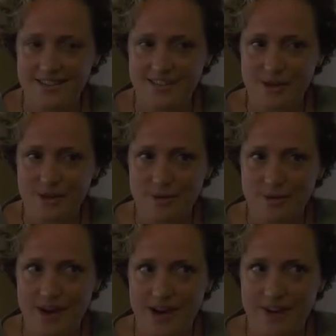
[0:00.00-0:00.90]

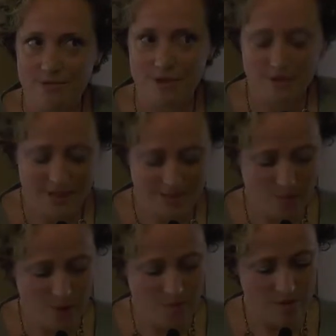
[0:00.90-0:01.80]
So I wrote this
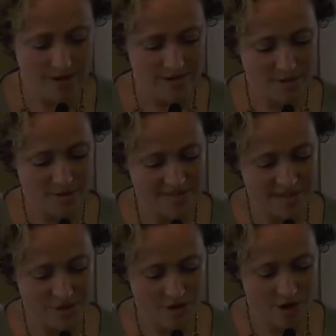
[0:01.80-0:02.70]
poem when I was a
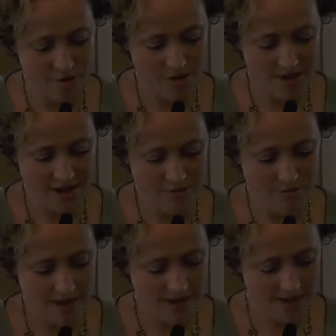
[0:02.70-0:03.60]
professor at Auburn, and I
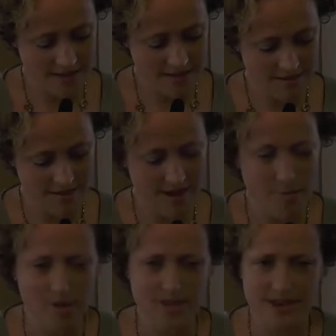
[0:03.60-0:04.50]
read it a
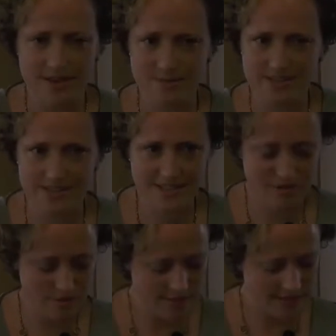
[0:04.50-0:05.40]
couple times at
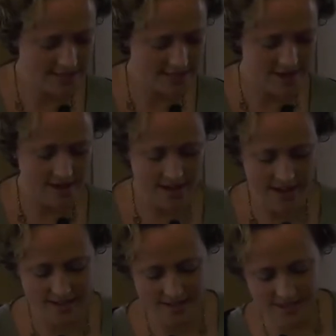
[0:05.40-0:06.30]
different readings there,
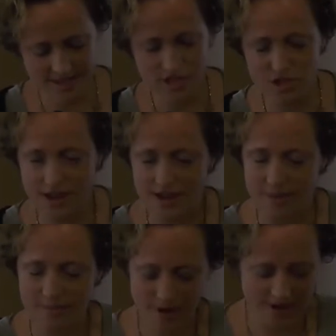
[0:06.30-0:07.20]
and each
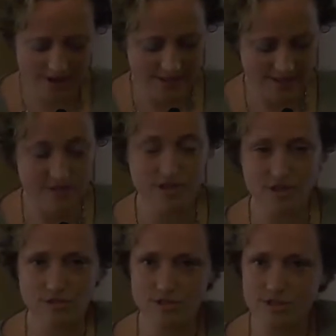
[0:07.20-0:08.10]
time different
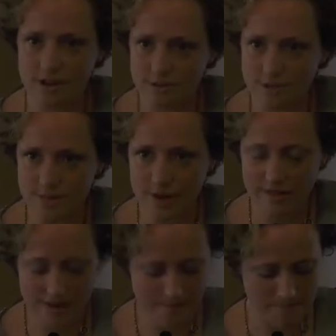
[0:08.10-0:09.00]
students thought it was
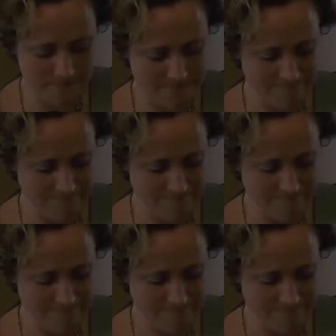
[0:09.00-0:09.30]
about them.